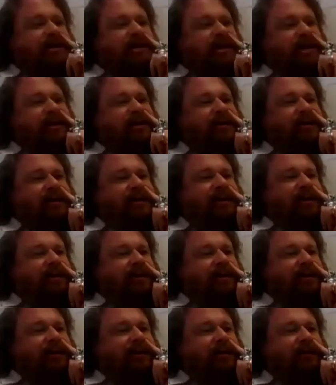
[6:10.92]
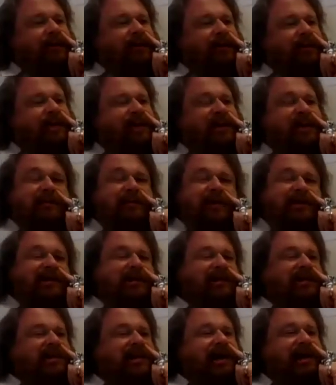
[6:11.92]
so with
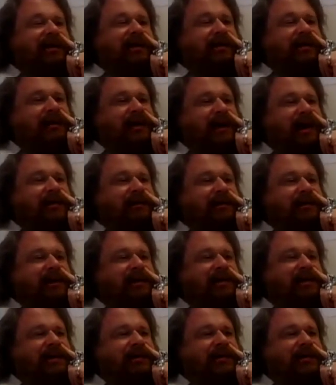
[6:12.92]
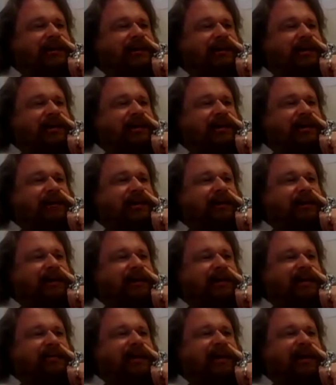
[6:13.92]
commissions then,
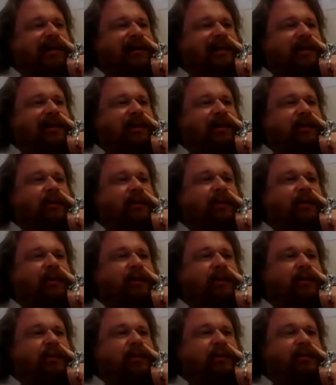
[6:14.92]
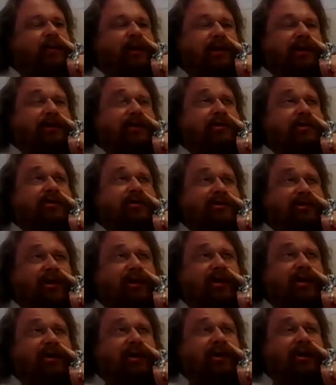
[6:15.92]
is there anything you won't
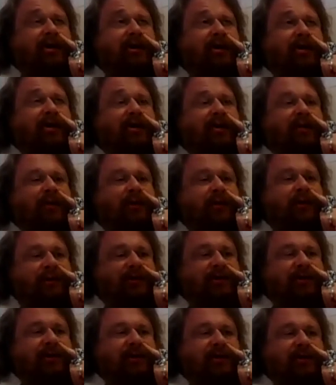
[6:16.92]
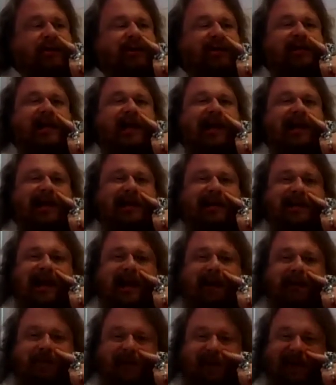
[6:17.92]
draw or won't do? Do you turn any
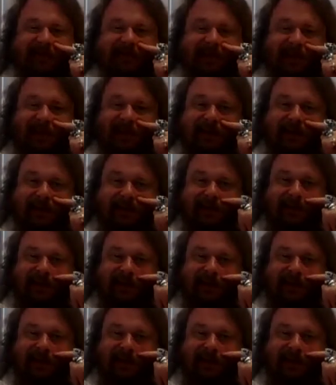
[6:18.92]
down ever?